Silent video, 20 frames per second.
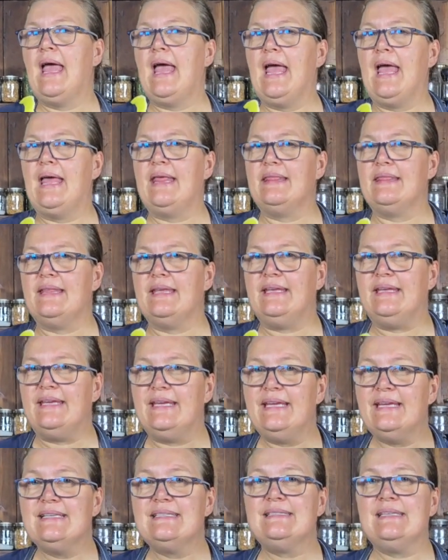And the
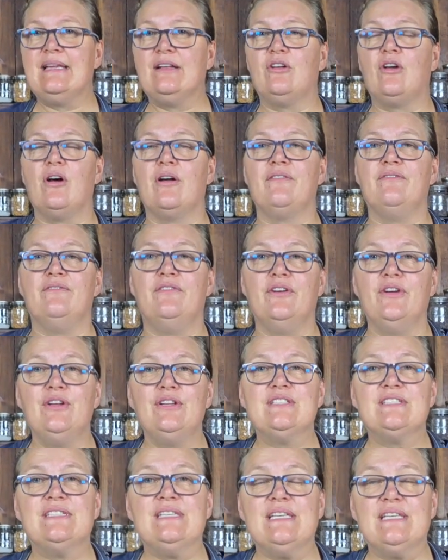yeast then
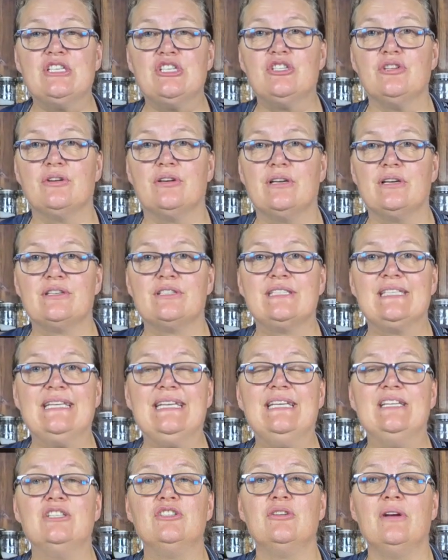converts these sugars
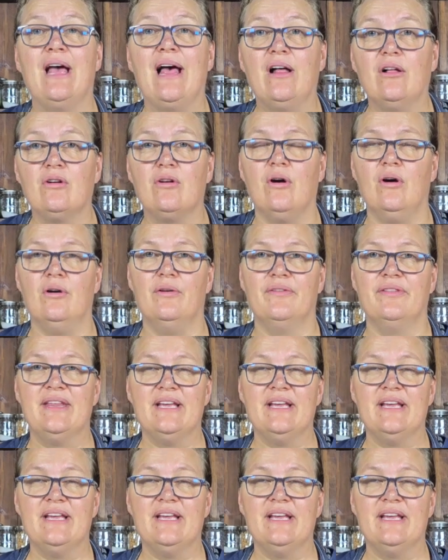into alcohol.